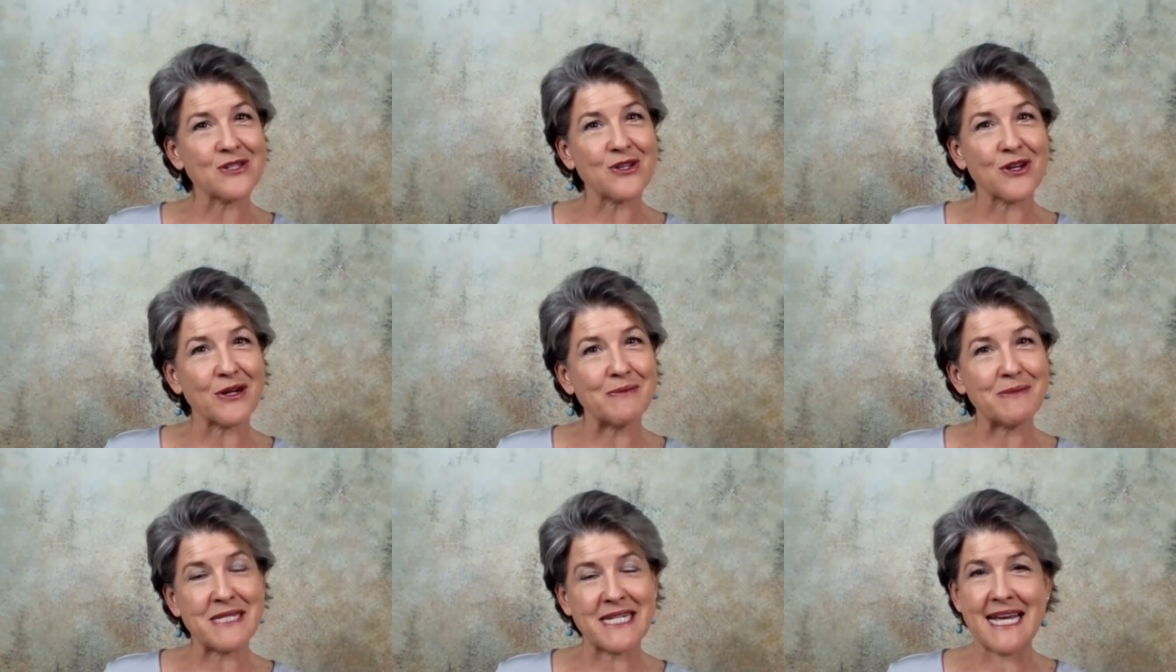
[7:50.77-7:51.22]

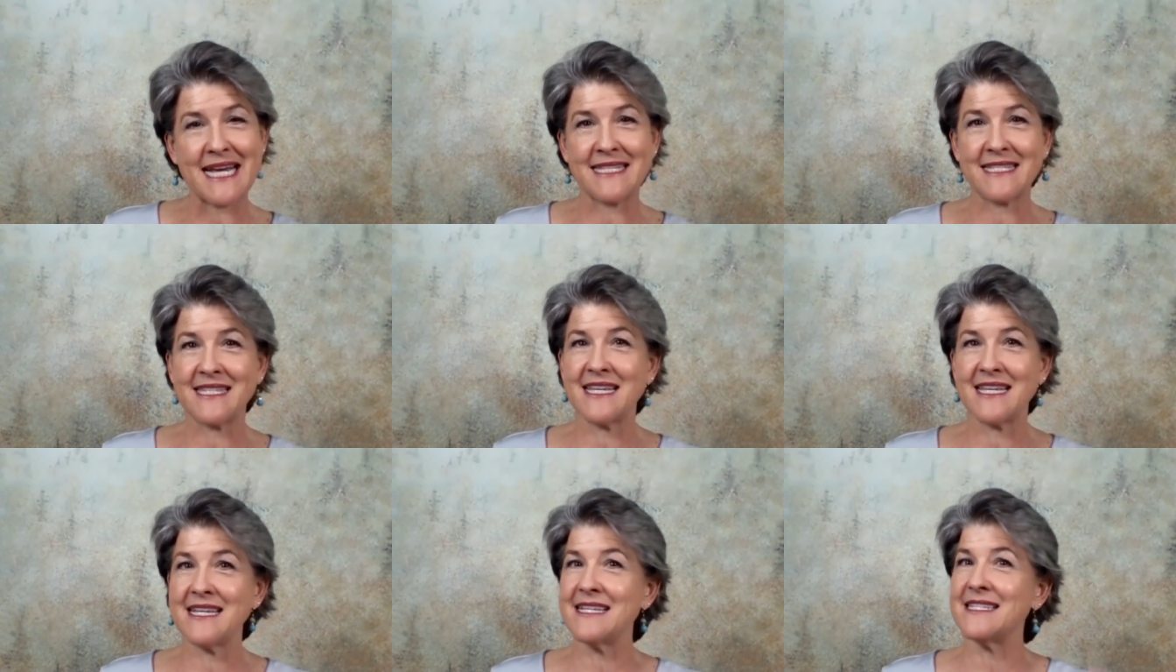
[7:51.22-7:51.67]

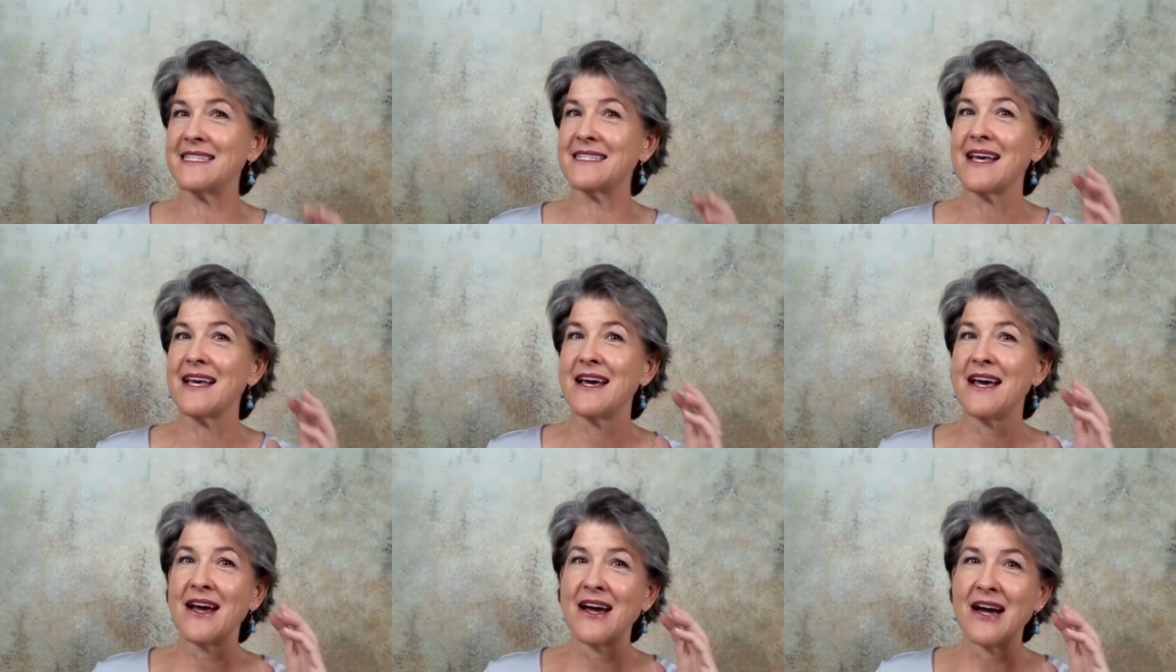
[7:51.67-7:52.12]
circumstances.
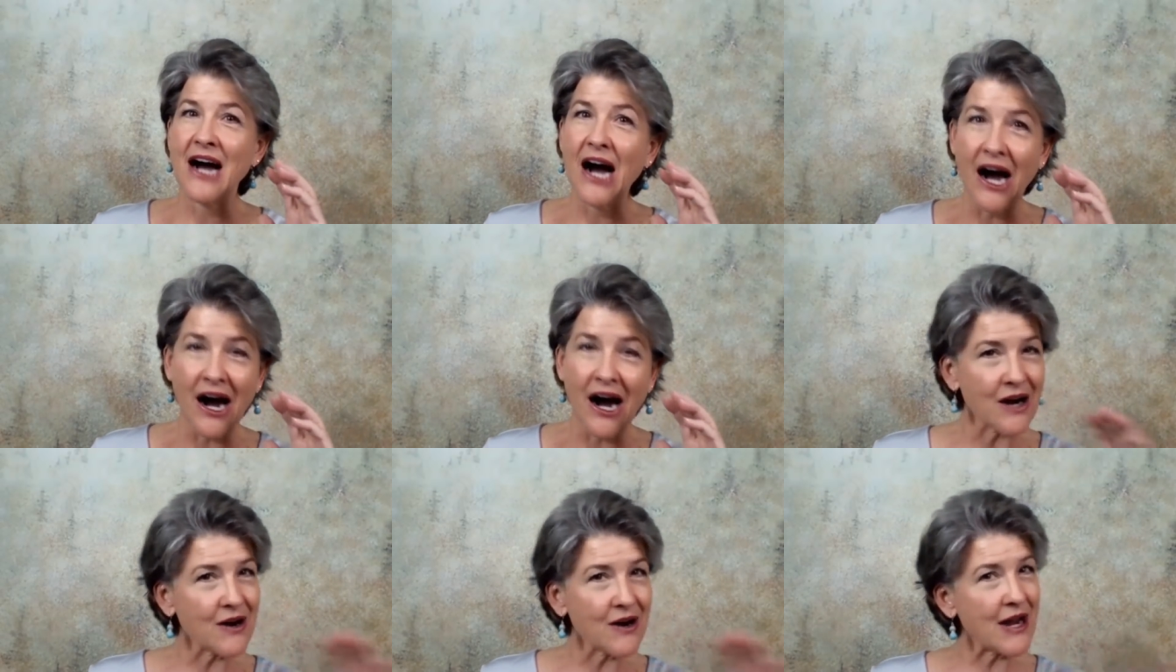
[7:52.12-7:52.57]

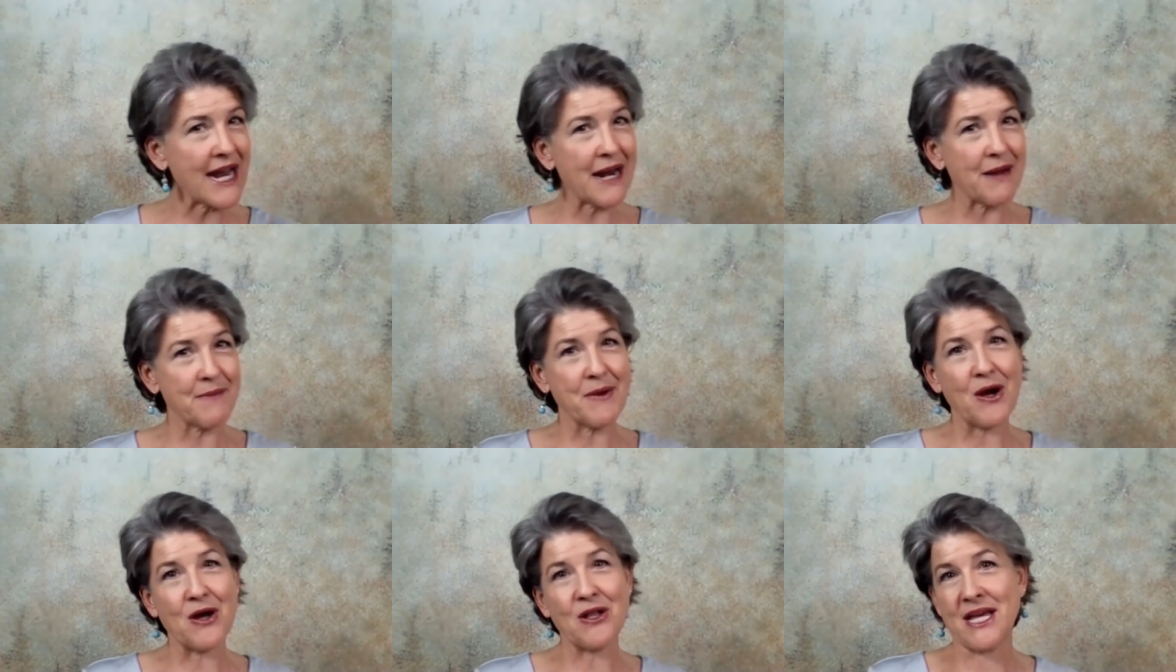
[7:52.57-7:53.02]
All right,
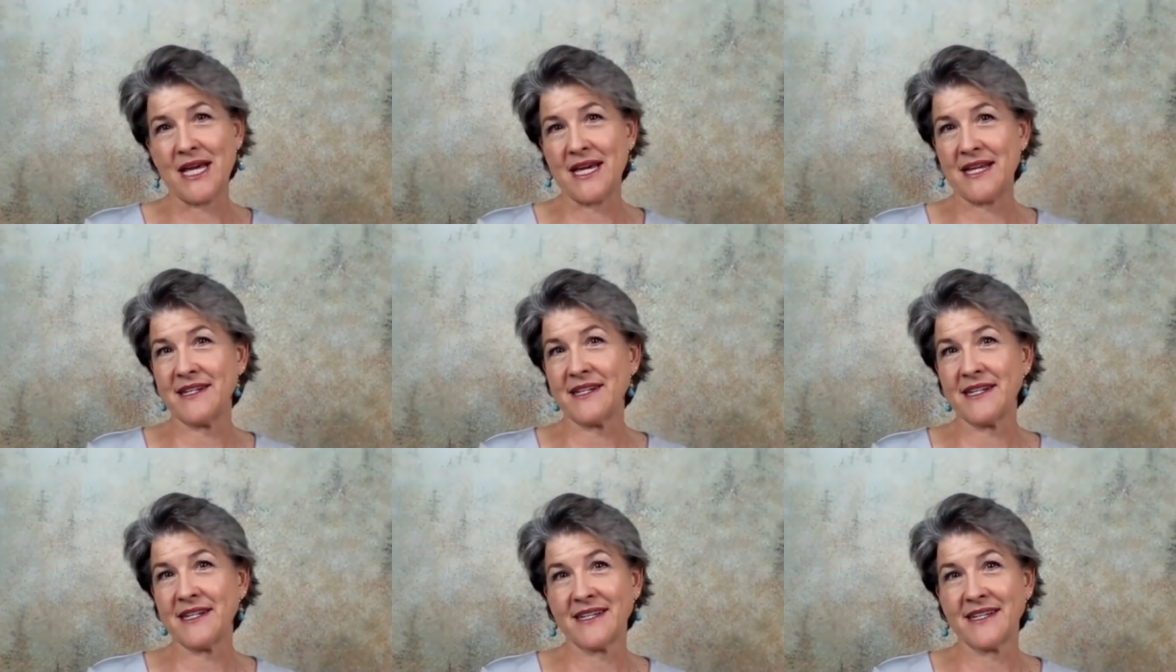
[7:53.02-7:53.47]
I'm all in